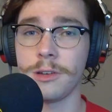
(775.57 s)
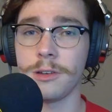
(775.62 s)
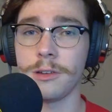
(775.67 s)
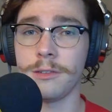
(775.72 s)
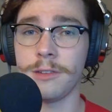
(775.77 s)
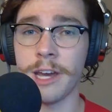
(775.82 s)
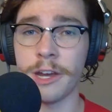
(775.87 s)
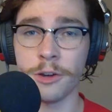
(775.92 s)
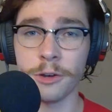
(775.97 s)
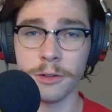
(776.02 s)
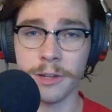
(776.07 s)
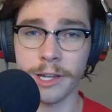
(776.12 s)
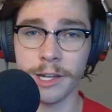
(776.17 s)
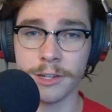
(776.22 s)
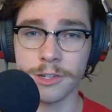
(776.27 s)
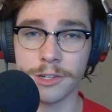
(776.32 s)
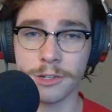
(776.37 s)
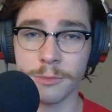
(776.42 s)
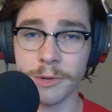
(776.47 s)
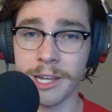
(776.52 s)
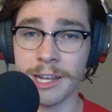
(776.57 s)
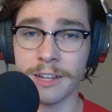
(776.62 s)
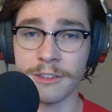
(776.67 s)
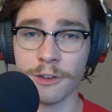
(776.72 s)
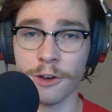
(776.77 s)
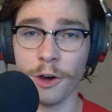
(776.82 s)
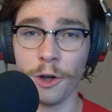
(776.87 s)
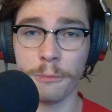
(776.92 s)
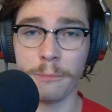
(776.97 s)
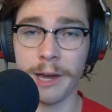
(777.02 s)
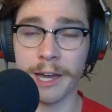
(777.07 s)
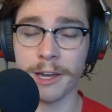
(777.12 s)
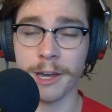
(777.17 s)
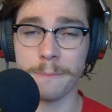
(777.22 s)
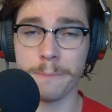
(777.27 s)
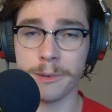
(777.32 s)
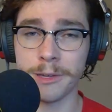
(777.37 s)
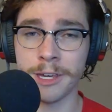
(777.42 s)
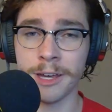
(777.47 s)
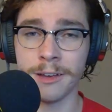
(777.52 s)
Daniel Lynch, when he gets called back
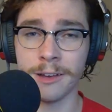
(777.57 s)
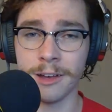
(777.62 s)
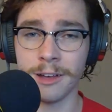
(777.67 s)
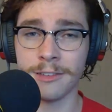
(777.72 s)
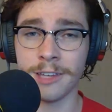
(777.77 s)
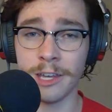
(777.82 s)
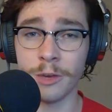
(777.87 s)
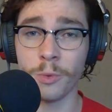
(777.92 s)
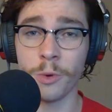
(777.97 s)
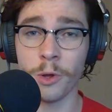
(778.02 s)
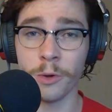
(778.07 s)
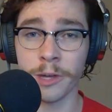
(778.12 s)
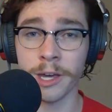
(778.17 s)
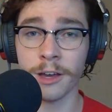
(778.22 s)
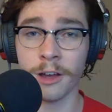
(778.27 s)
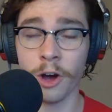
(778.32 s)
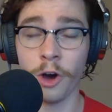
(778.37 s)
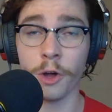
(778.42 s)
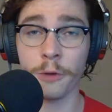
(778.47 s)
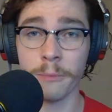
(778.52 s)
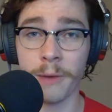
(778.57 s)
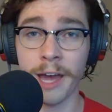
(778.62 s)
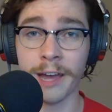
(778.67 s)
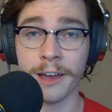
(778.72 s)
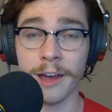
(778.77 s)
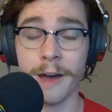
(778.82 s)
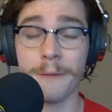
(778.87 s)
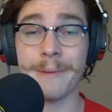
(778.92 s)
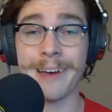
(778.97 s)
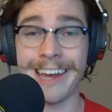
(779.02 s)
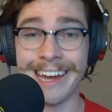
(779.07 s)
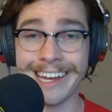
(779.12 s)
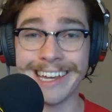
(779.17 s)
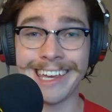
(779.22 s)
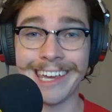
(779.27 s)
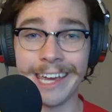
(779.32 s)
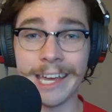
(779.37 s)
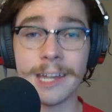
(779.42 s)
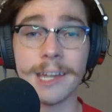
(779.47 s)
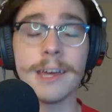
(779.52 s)
up again, because he will get called back up
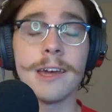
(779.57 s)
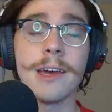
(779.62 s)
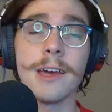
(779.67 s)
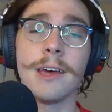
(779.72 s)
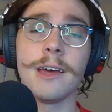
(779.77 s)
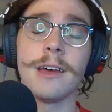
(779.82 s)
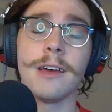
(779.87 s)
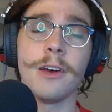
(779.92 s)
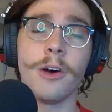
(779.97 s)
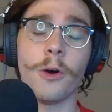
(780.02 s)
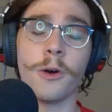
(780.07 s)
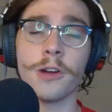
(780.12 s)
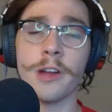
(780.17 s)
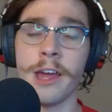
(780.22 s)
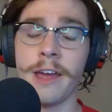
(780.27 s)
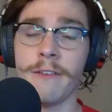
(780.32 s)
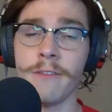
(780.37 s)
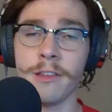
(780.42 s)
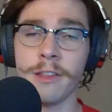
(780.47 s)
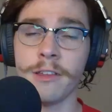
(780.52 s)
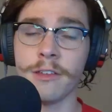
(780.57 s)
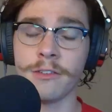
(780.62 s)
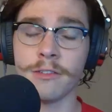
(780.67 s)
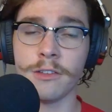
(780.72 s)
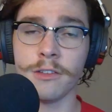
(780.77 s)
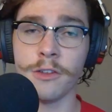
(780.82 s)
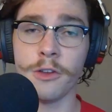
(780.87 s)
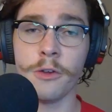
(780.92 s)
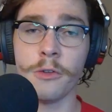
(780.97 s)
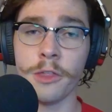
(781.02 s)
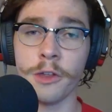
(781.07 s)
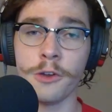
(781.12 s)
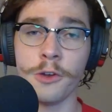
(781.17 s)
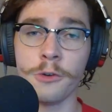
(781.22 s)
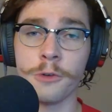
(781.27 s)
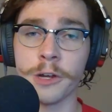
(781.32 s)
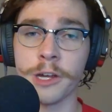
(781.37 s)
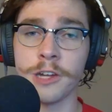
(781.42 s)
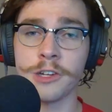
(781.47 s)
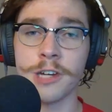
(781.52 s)
again, or even the new
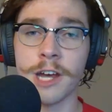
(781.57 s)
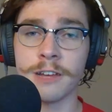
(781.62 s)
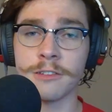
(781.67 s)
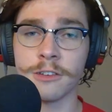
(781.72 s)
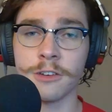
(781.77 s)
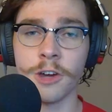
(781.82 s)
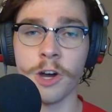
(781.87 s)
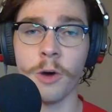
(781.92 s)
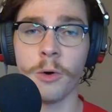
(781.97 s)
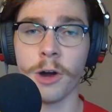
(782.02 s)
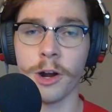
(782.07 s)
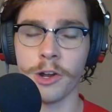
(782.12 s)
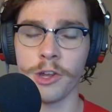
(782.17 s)
rookie Jackson Kowar.